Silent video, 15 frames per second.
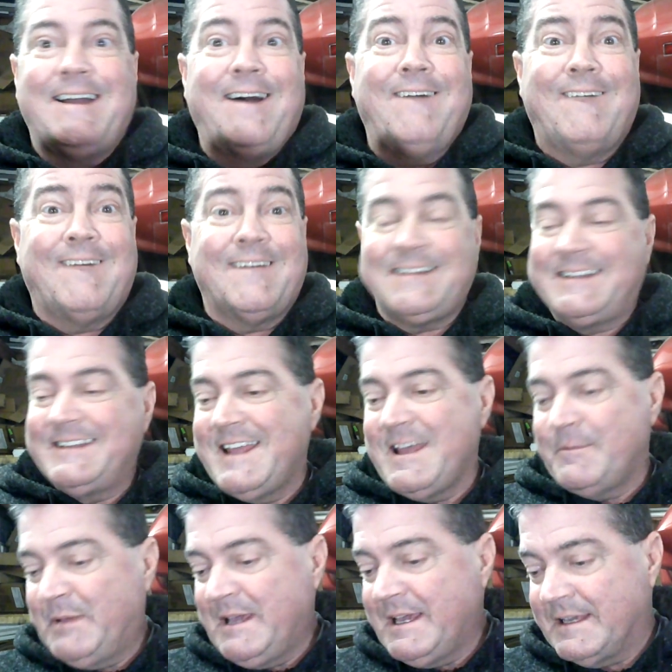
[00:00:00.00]
How hard can
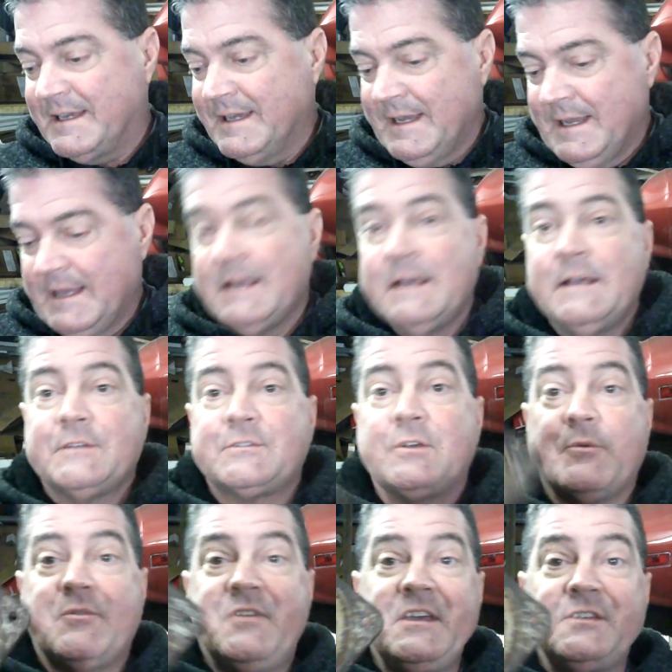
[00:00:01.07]
that be?
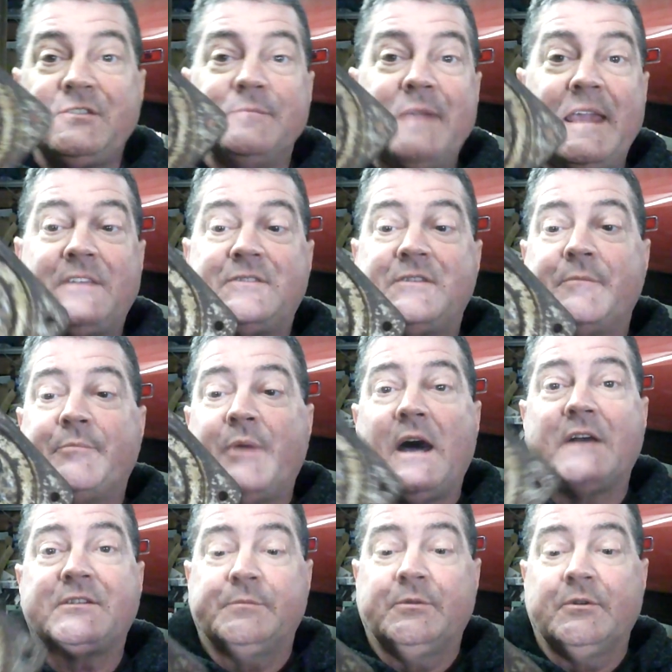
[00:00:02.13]
So this makes it
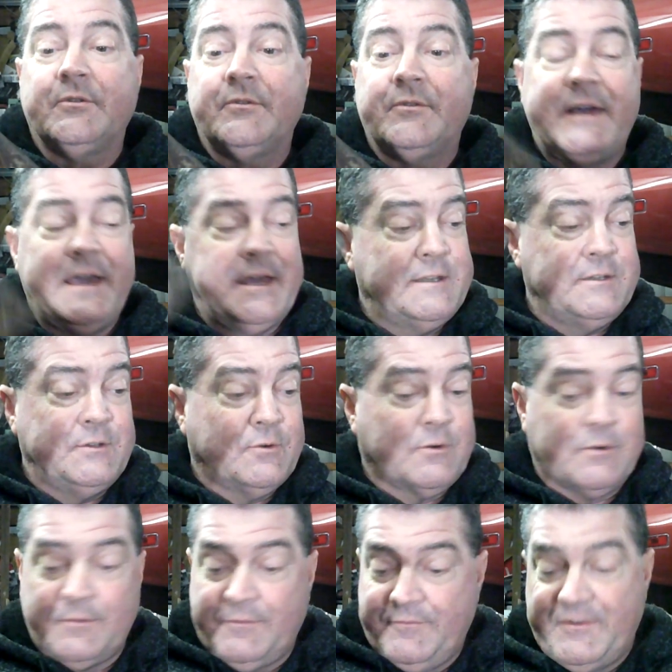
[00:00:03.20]
possible that
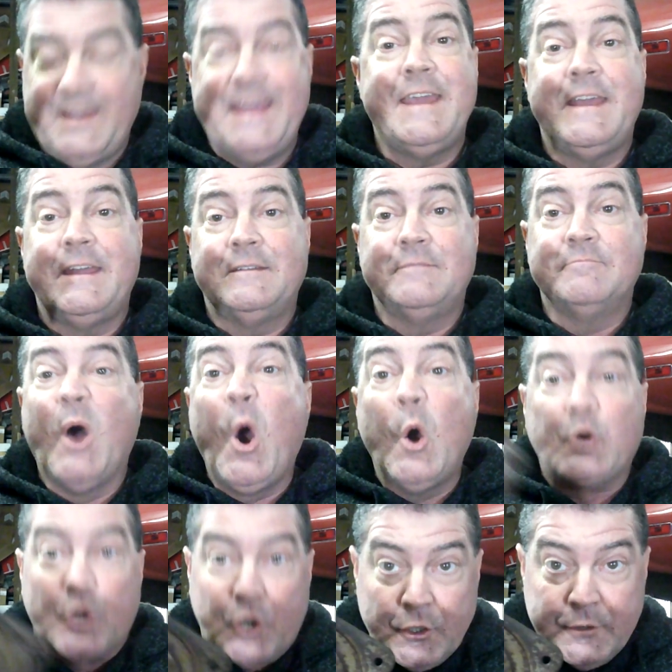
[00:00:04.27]
your fan
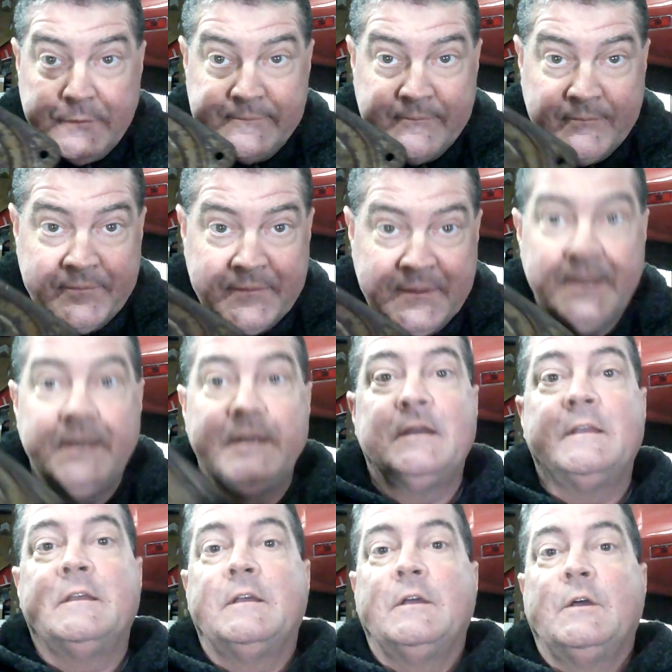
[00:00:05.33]
motor
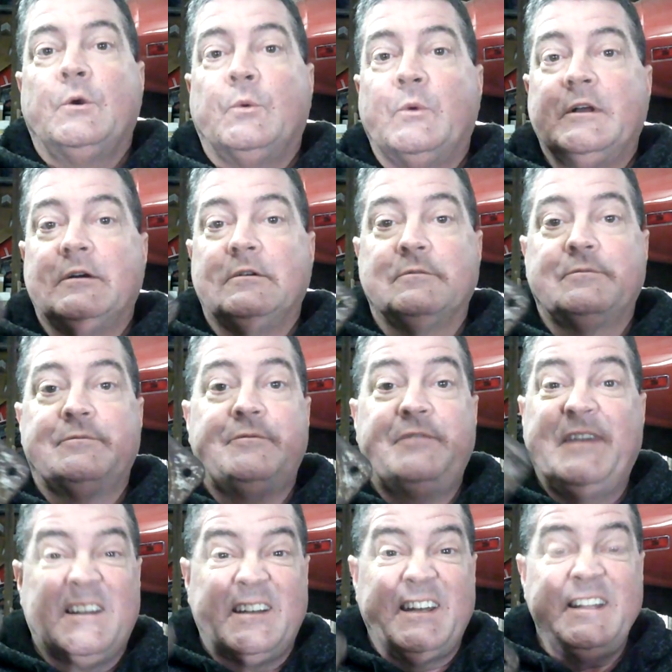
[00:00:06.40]
will
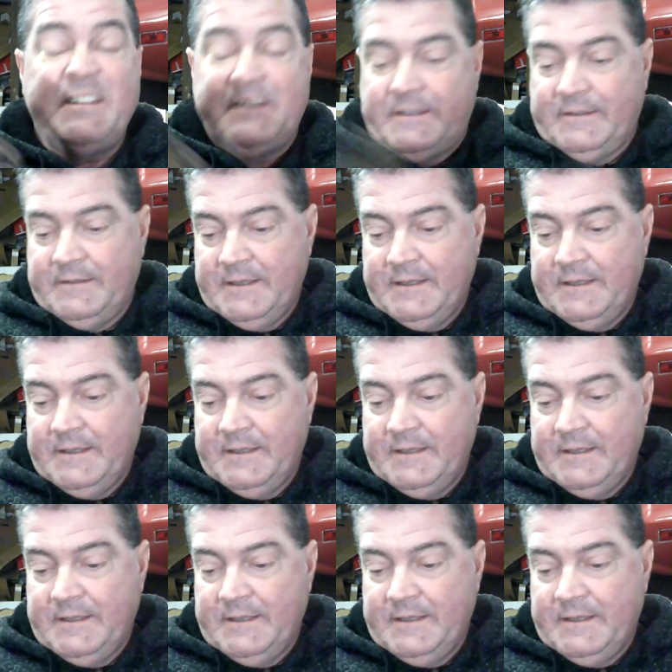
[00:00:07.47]
fit on anything.